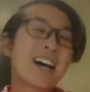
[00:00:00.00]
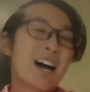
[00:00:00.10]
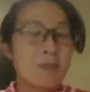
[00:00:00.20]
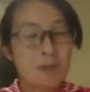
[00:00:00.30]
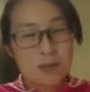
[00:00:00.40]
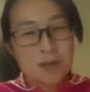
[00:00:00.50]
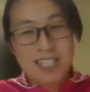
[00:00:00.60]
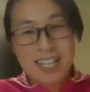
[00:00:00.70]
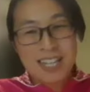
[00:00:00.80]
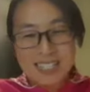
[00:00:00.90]
happened to
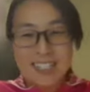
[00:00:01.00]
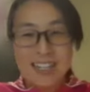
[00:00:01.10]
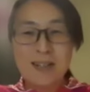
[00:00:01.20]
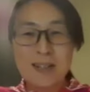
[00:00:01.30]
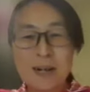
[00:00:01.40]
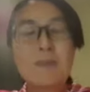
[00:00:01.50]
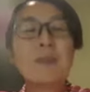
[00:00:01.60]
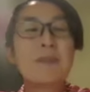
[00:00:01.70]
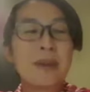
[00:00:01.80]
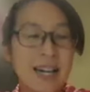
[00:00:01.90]
change the career,
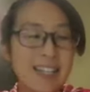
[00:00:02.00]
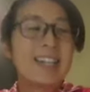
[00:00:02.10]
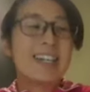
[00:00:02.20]
but